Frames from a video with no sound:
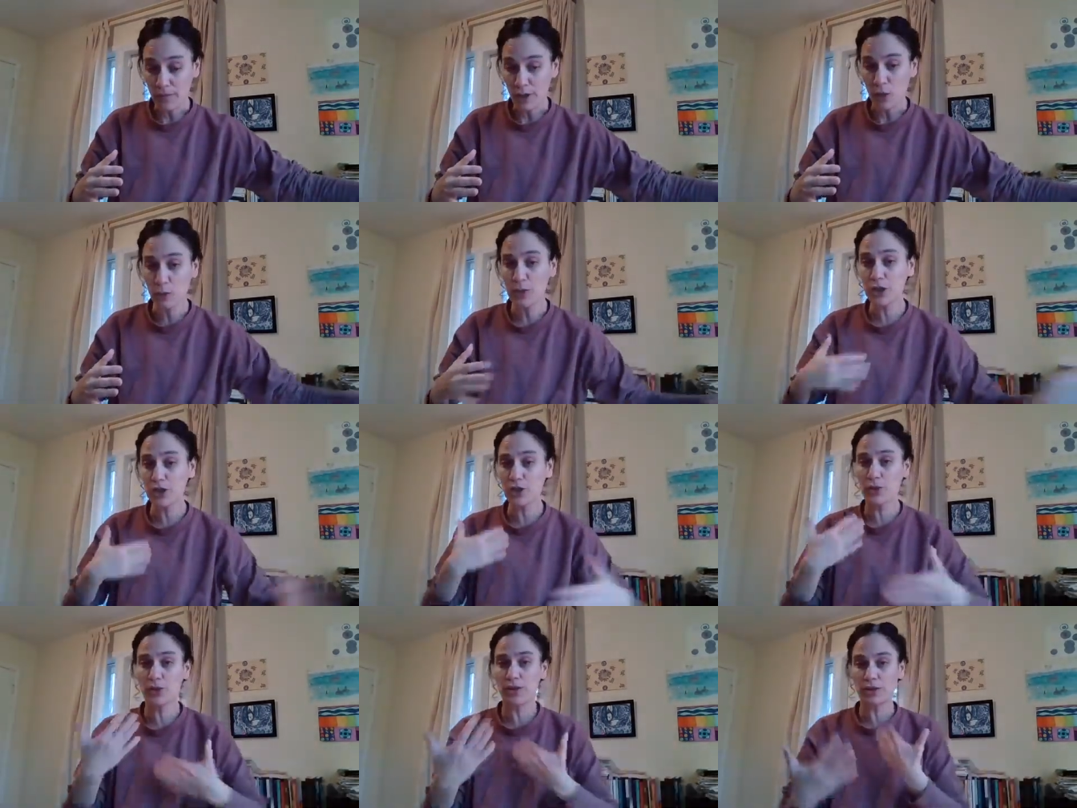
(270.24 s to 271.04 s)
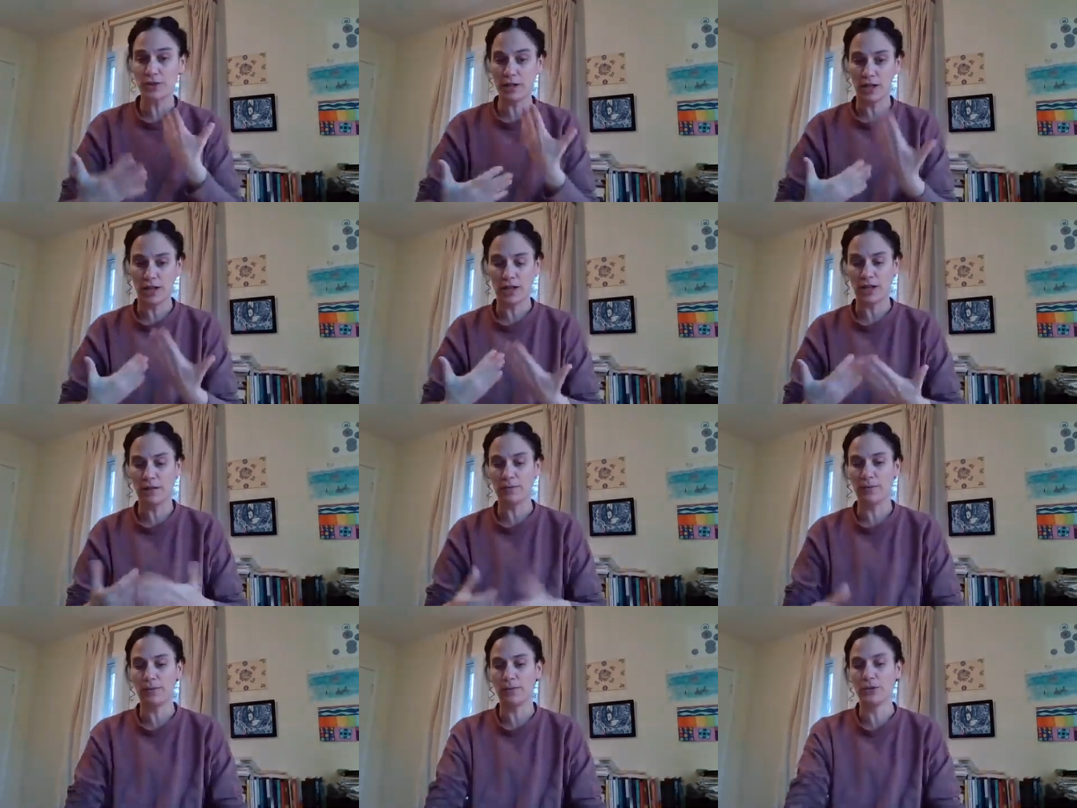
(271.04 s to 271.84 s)
with your
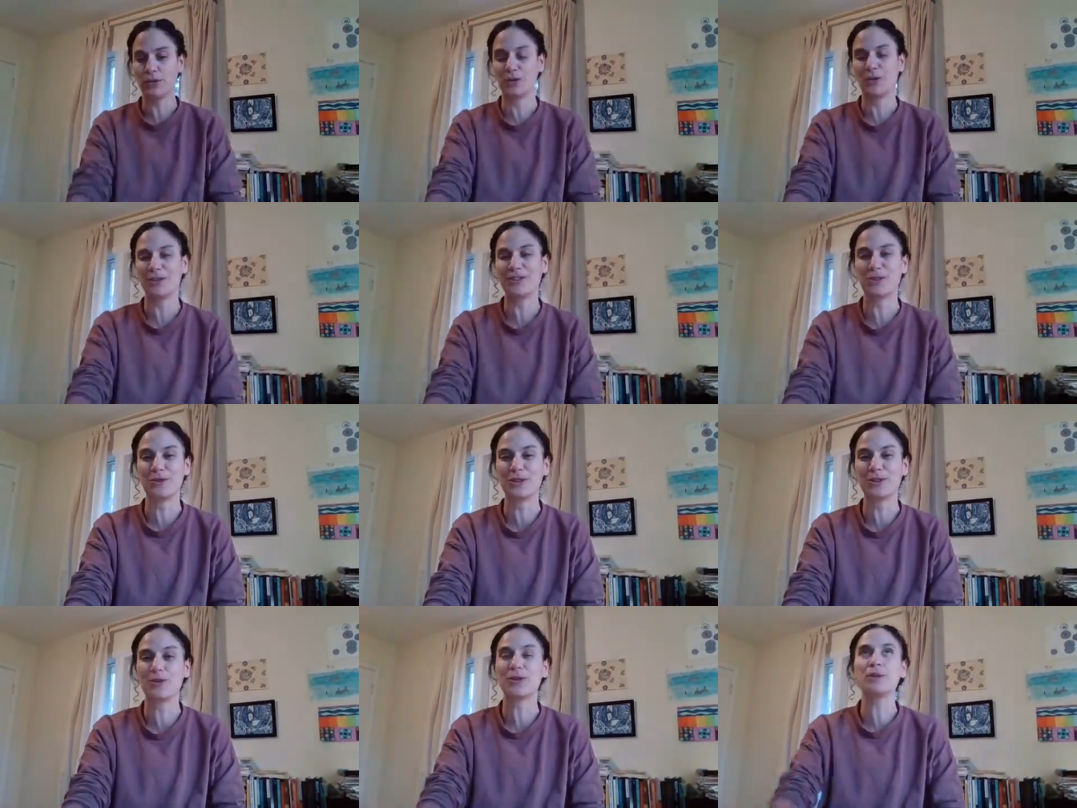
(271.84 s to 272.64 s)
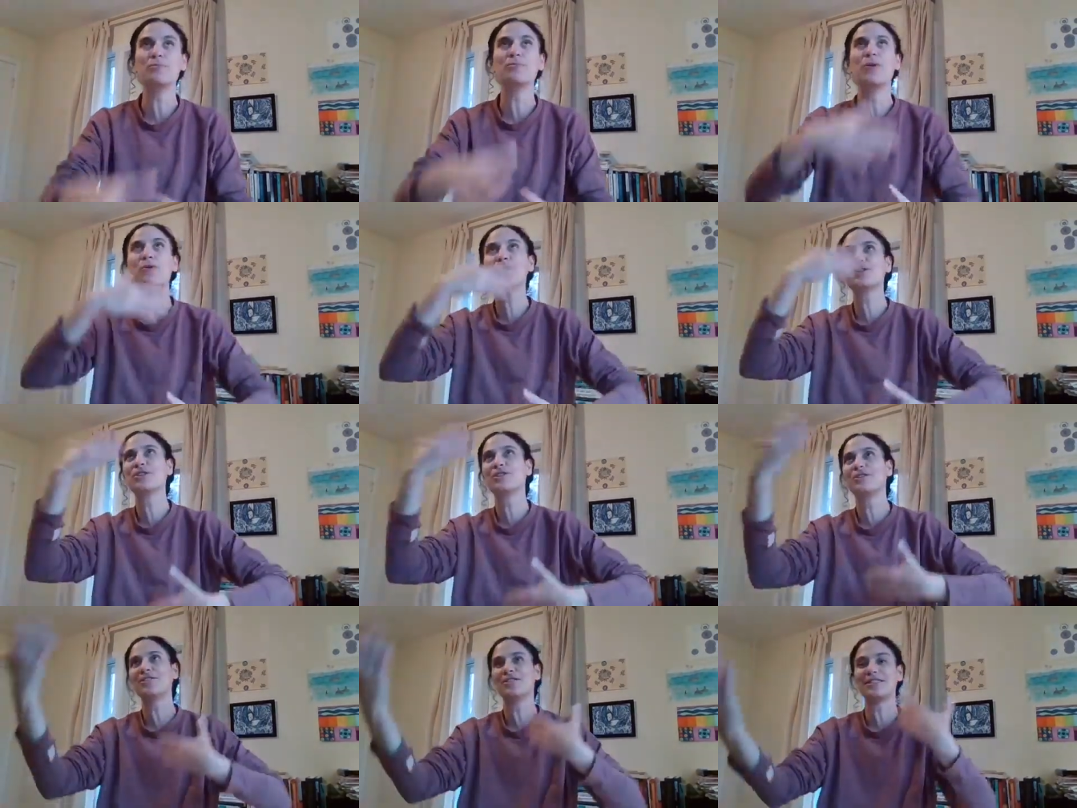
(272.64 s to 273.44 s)
your
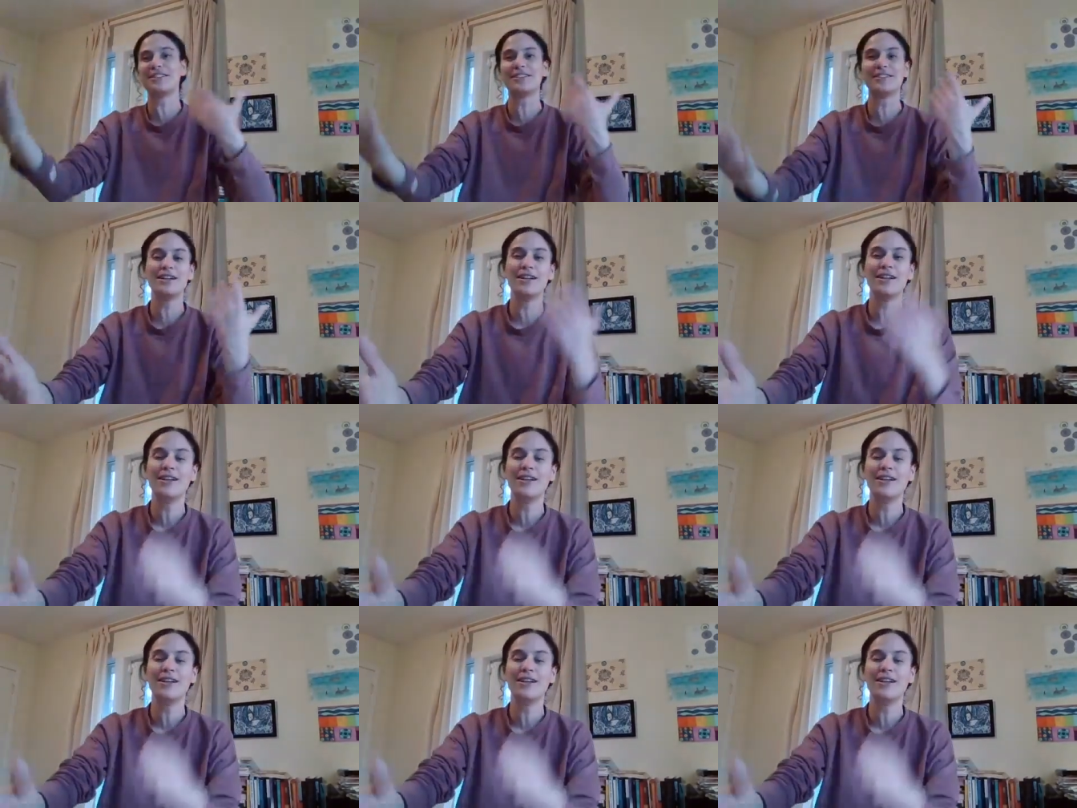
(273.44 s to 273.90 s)
emotional and